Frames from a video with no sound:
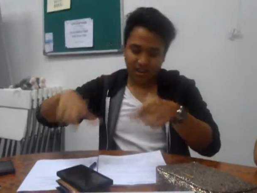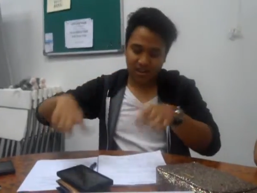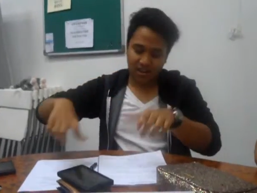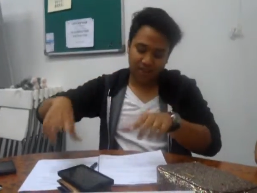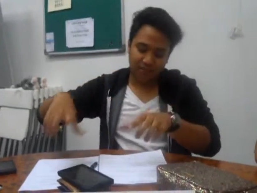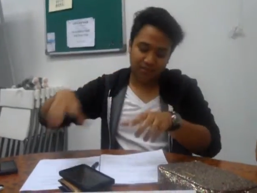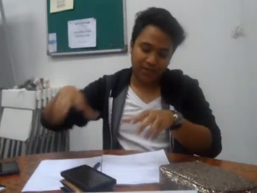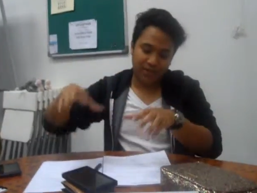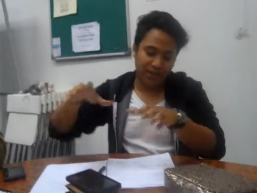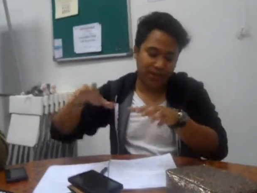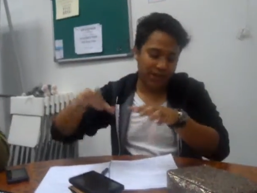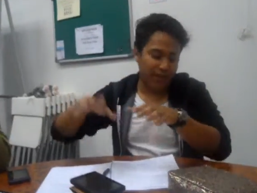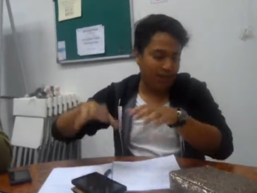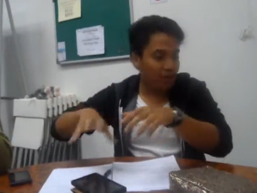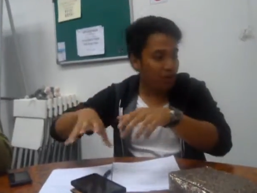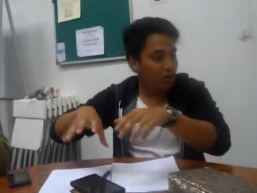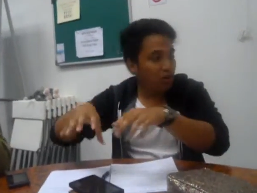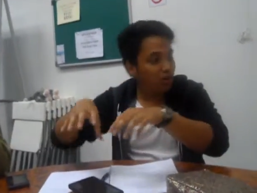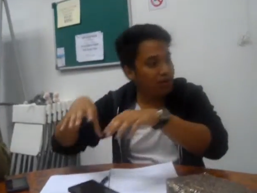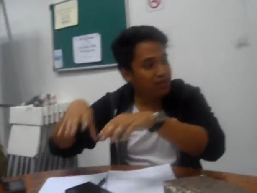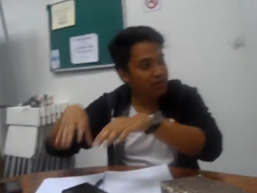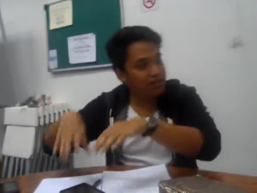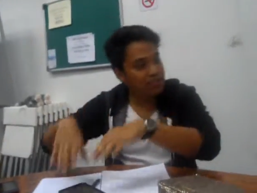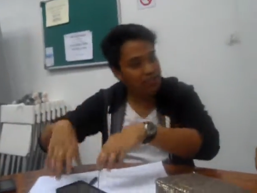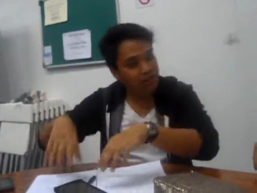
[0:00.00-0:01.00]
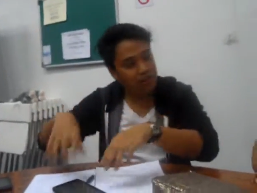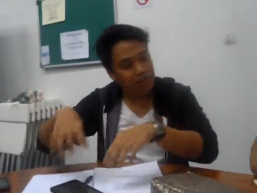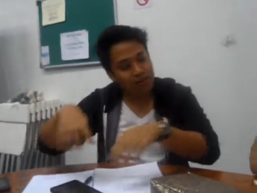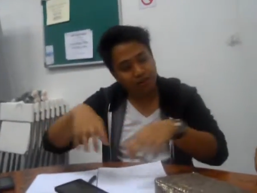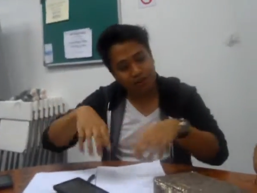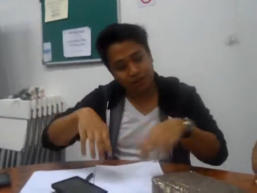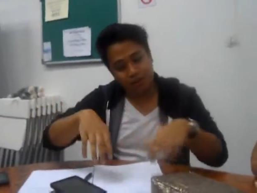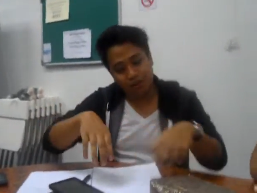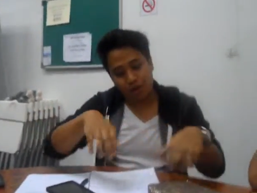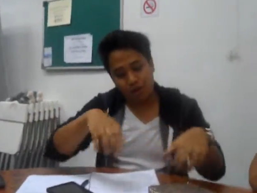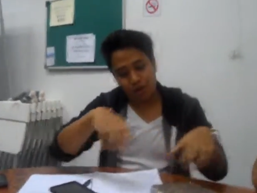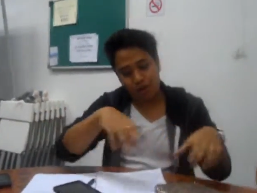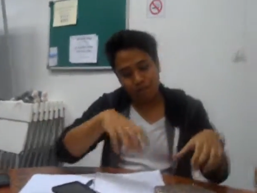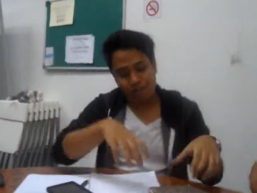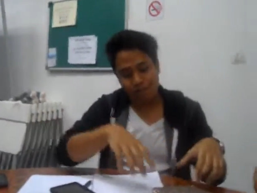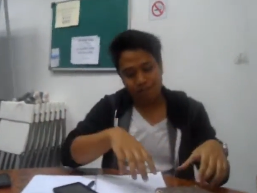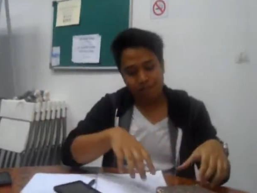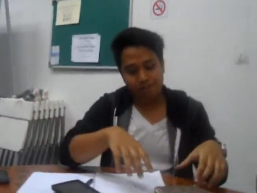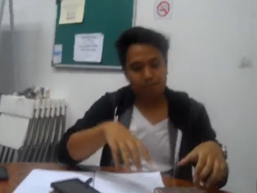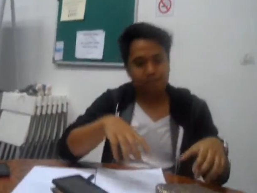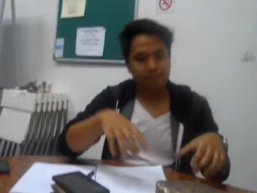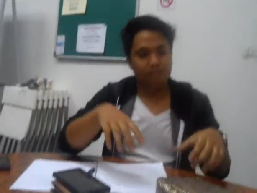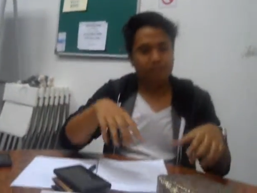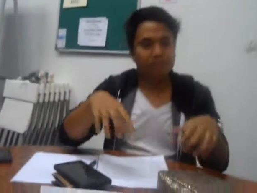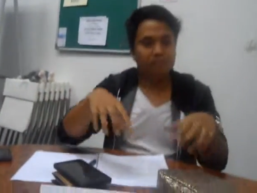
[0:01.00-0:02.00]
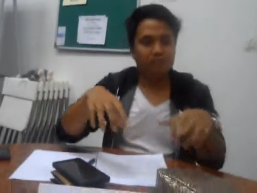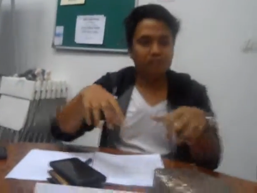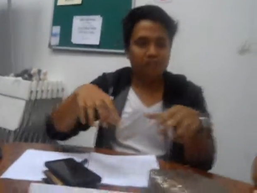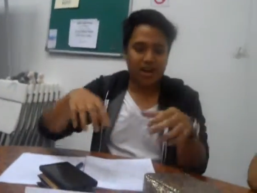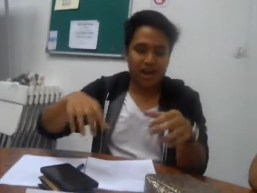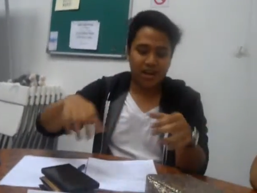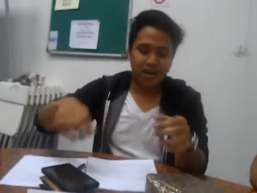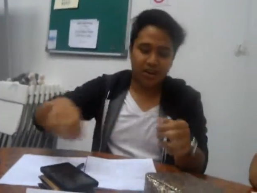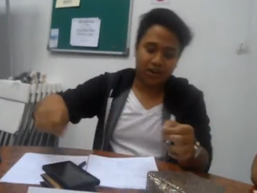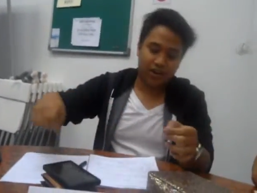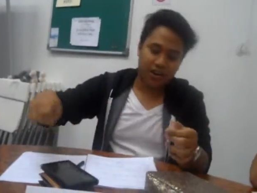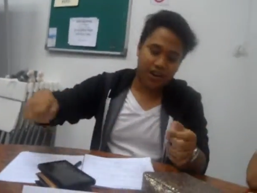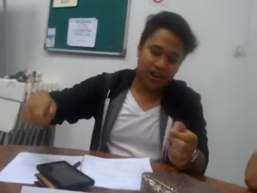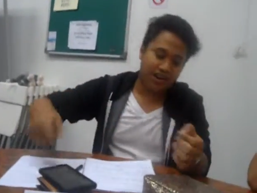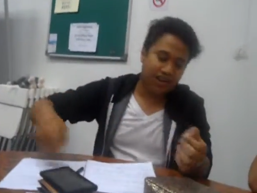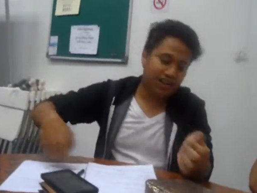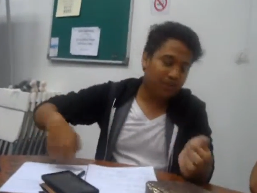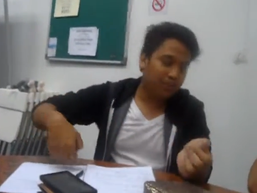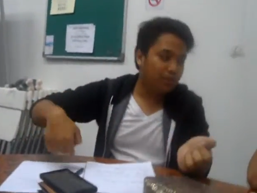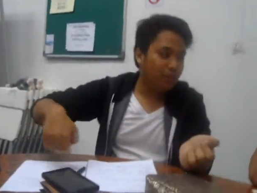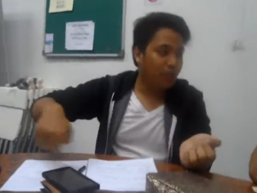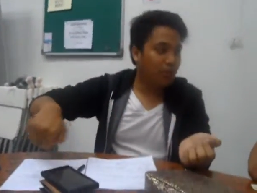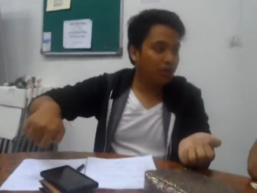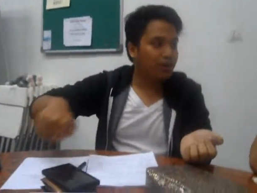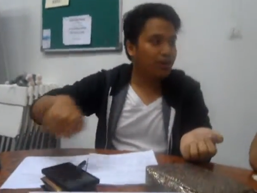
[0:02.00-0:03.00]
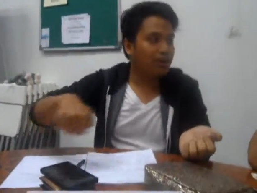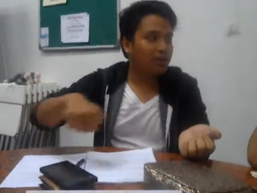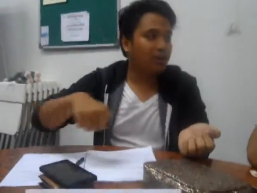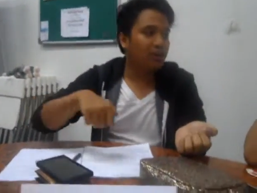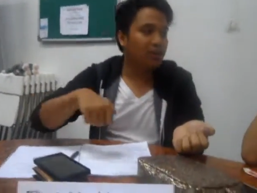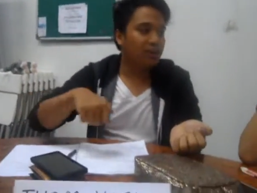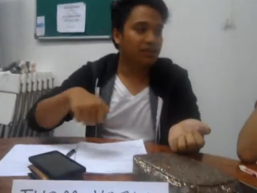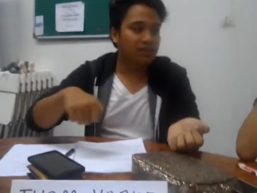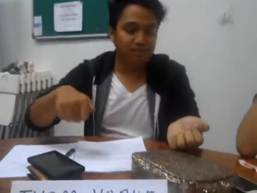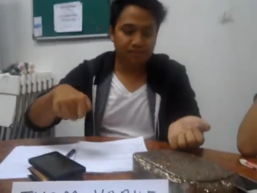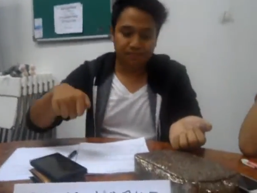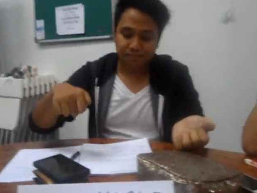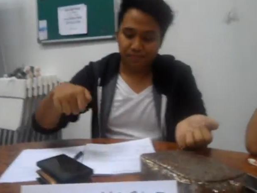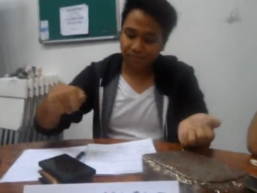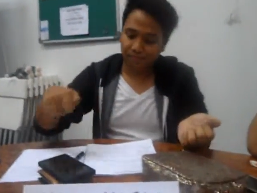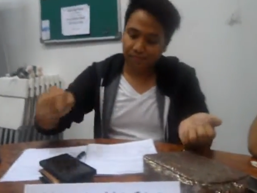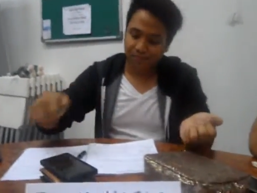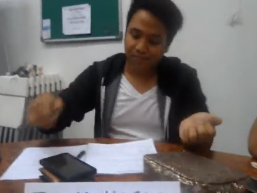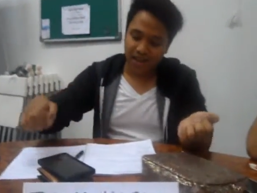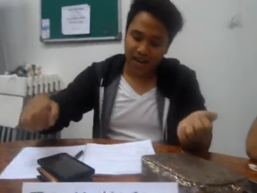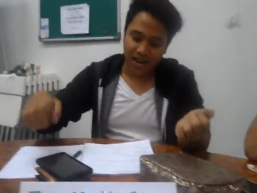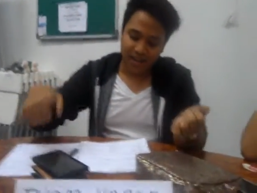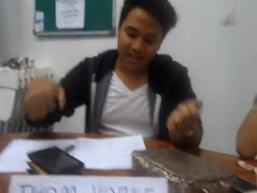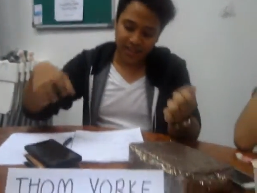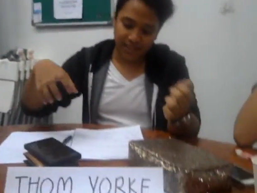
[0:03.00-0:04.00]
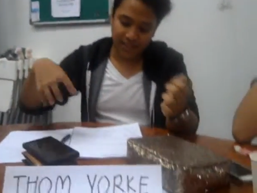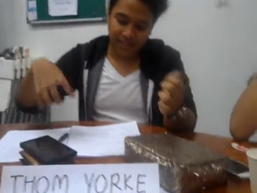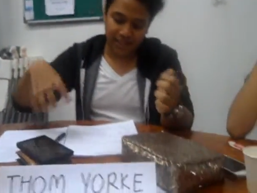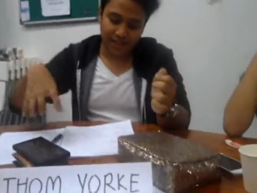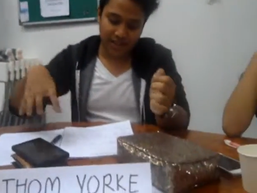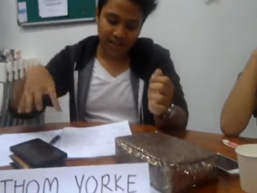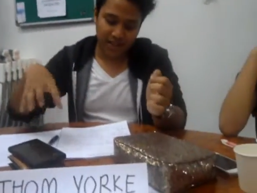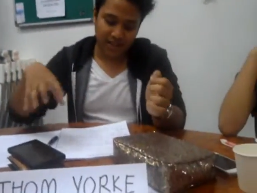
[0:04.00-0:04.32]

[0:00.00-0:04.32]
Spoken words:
that come. They normally sit on the floor, and you connect them to your guitar. And these